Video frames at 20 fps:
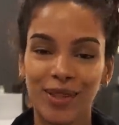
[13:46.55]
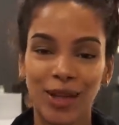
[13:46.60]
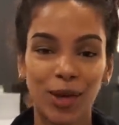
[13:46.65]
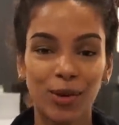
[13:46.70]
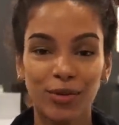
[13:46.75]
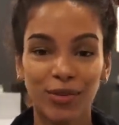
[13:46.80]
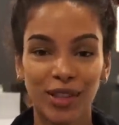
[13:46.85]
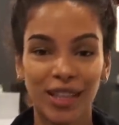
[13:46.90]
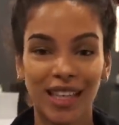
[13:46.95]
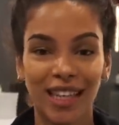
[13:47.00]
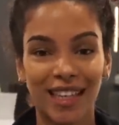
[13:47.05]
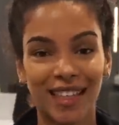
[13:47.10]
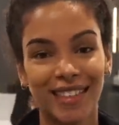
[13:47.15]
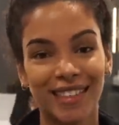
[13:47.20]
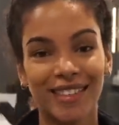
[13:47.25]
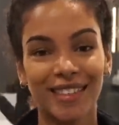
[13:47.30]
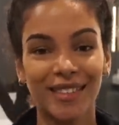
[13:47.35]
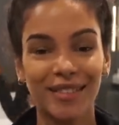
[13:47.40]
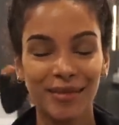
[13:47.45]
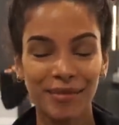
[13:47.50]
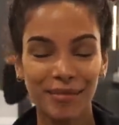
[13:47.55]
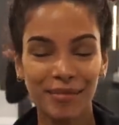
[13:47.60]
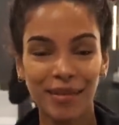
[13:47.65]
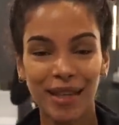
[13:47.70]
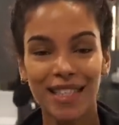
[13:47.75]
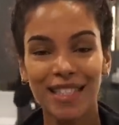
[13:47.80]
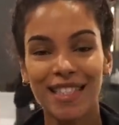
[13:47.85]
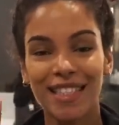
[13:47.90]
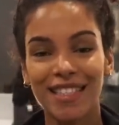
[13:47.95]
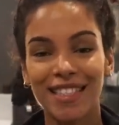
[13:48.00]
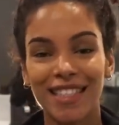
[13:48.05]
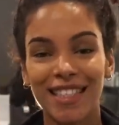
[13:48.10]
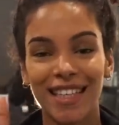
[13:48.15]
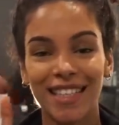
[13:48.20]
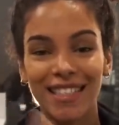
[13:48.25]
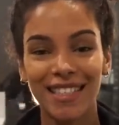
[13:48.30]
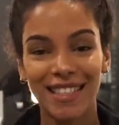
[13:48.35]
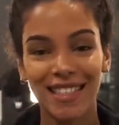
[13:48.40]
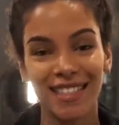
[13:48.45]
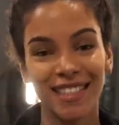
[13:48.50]
Hopefully. Bye,
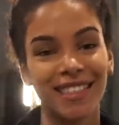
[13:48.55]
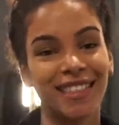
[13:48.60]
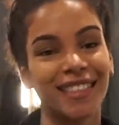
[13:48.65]
sunshines.